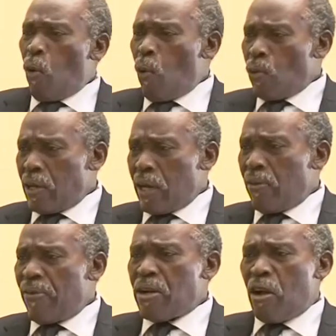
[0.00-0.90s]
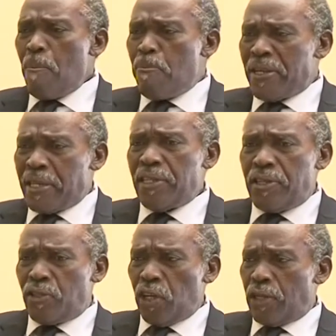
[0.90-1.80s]
order of a
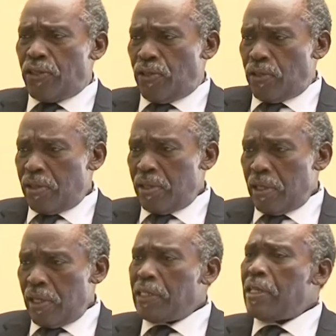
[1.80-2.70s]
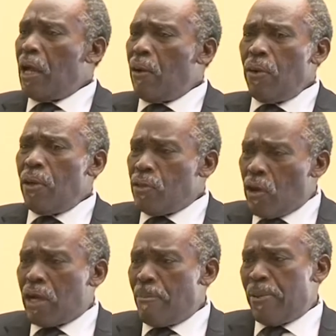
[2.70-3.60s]
competent judge, is now
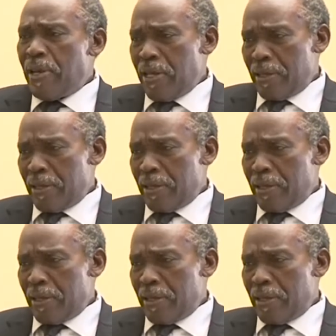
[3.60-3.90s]
your company.